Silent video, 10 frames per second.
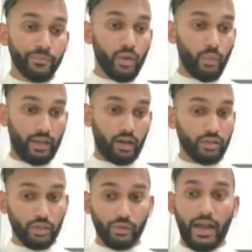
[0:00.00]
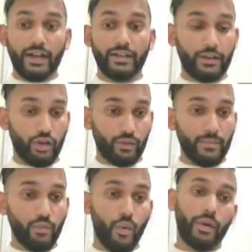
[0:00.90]
We can also do the
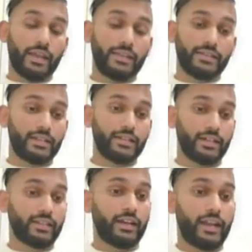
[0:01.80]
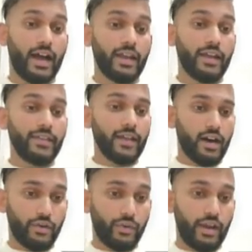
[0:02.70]
arteriogram, where we can just inject the dye in the
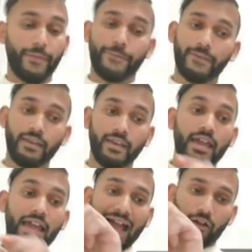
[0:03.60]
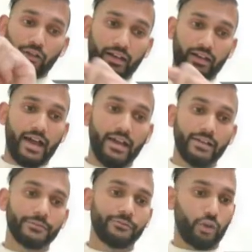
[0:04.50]
artery and see how that dye
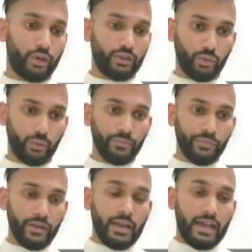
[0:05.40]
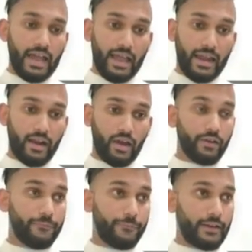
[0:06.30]
is flowing through. And
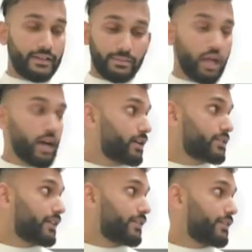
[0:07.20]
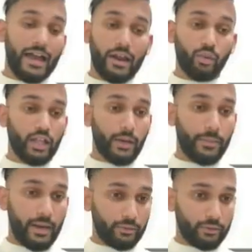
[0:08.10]
if there is a blockage, then the dye will not
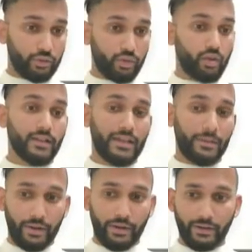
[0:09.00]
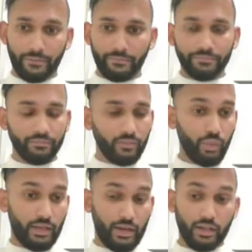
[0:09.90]
be able to cross that barrier.
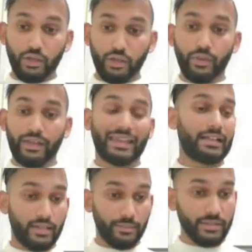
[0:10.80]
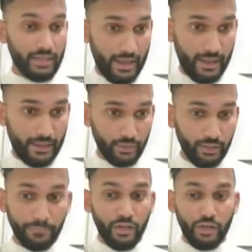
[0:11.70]
We can also do the calcium scan as
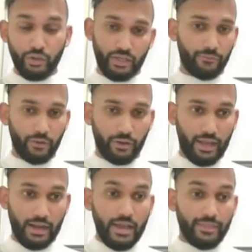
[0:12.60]
well to check for that.